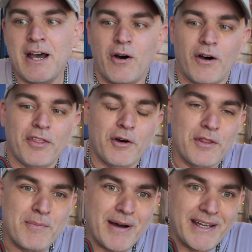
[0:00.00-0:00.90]
Although
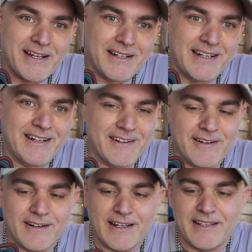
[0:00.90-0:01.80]
the mic on
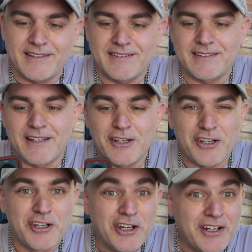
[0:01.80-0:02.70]
here is
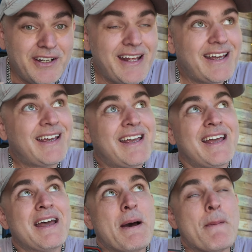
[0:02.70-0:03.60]
good,
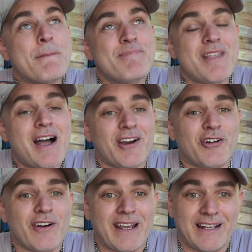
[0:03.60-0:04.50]
not
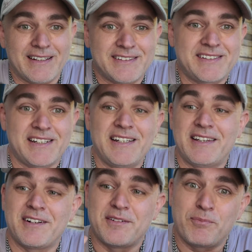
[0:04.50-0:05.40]
great. See,
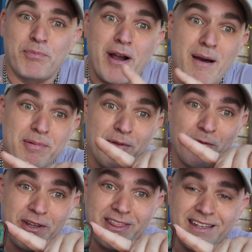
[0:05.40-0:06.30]
the problem
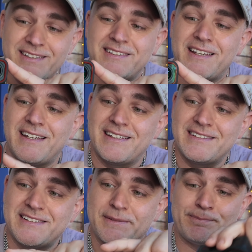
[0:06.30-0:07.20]
with this
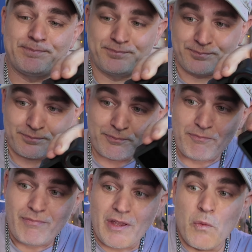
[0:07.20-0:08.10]
is
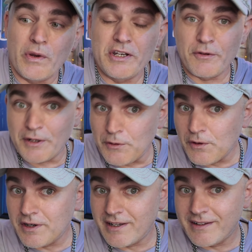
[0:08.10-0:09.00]
when you're
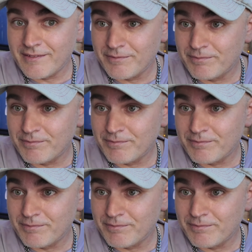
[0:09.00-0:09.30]
recording